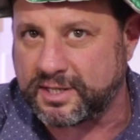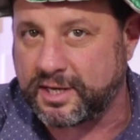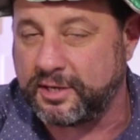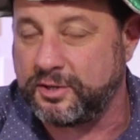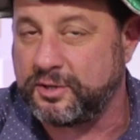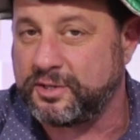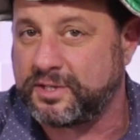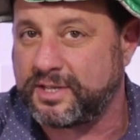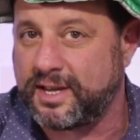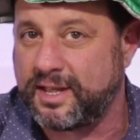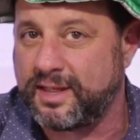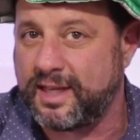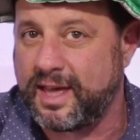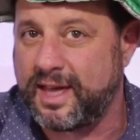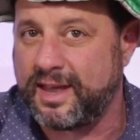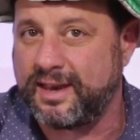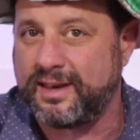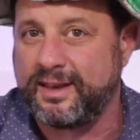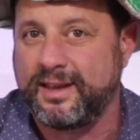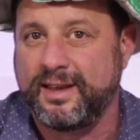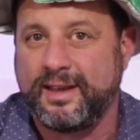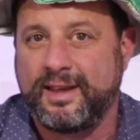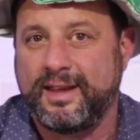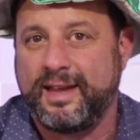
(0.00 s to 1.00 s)
Can you say that?
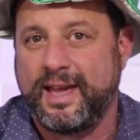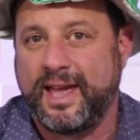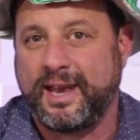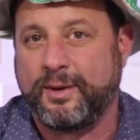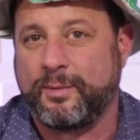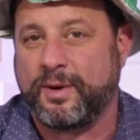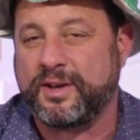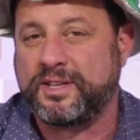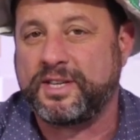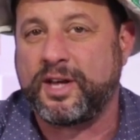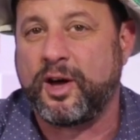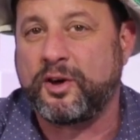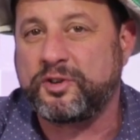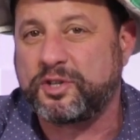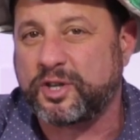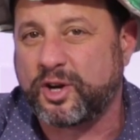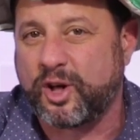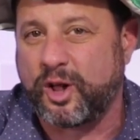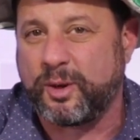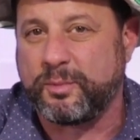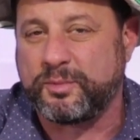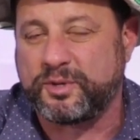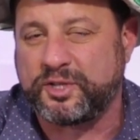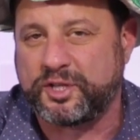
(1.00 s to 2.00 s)
Anyways, they also
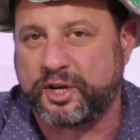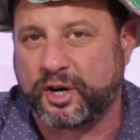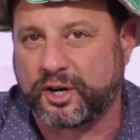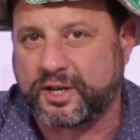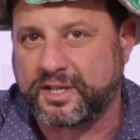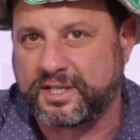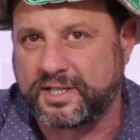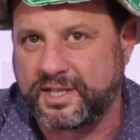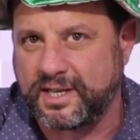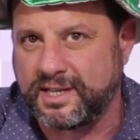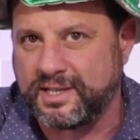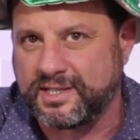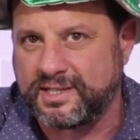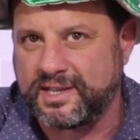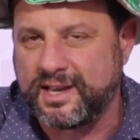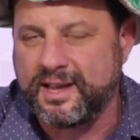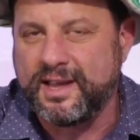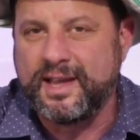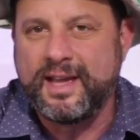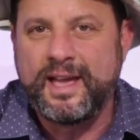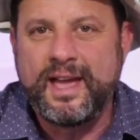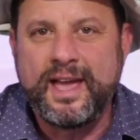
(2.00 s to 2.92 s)
call him Xerxes.